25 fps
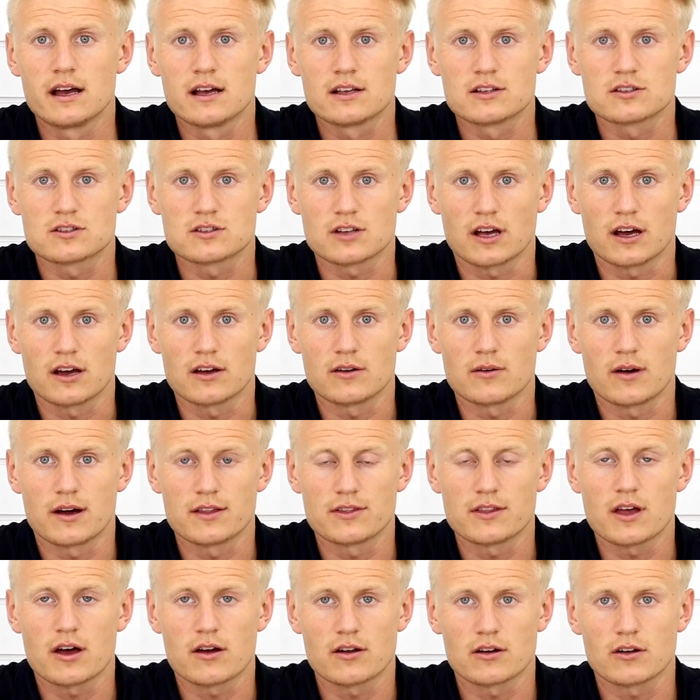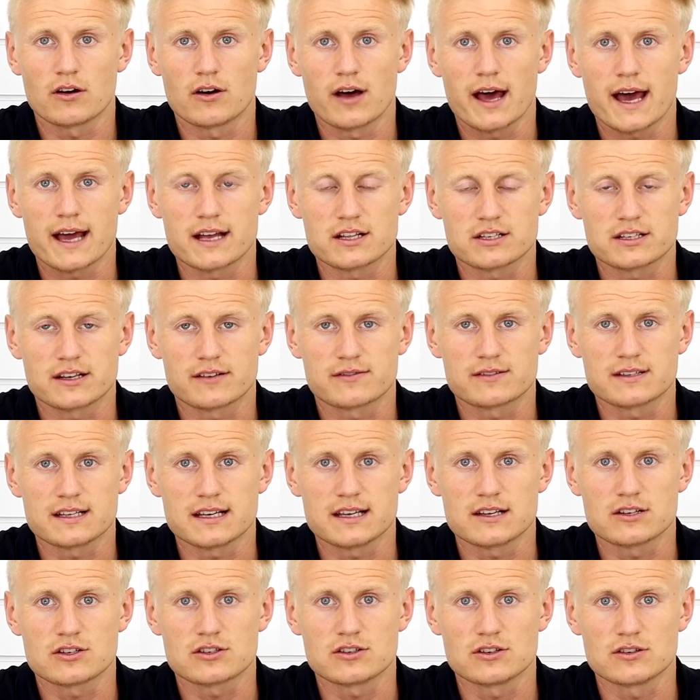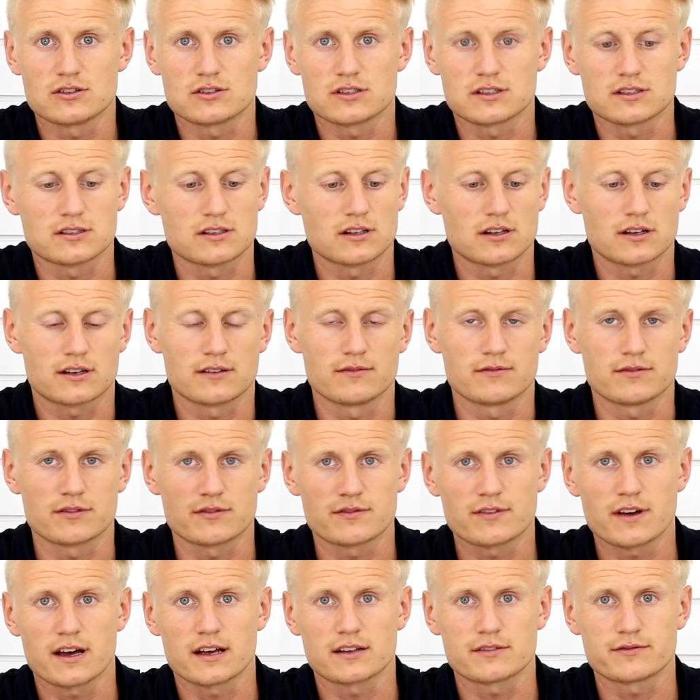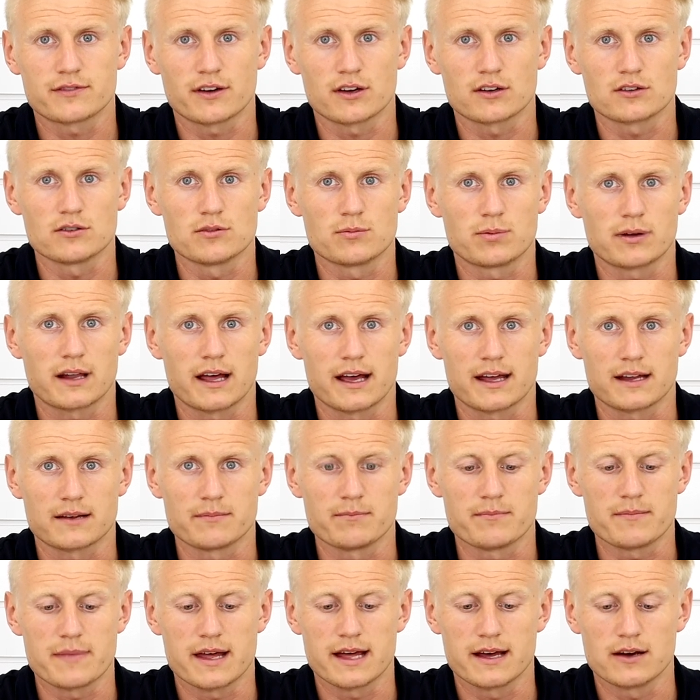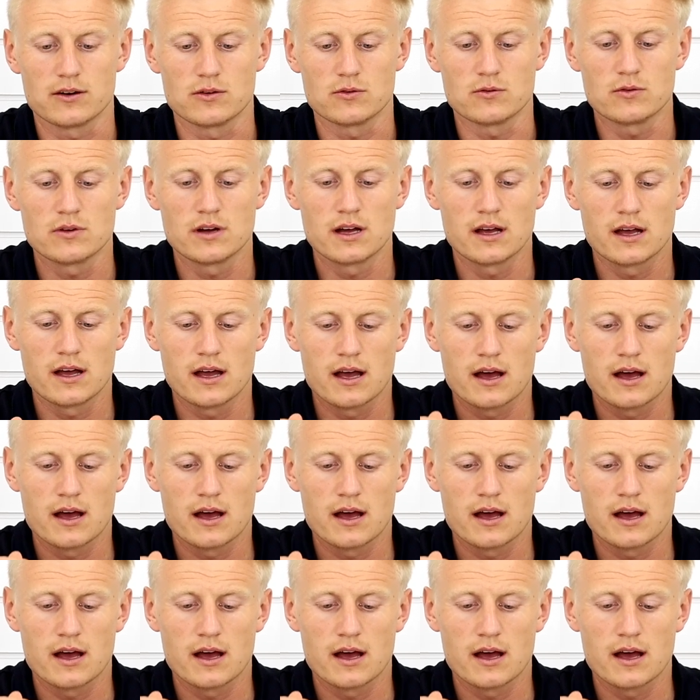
So I know a lot of H F T shooters looking for first focal plane, mil,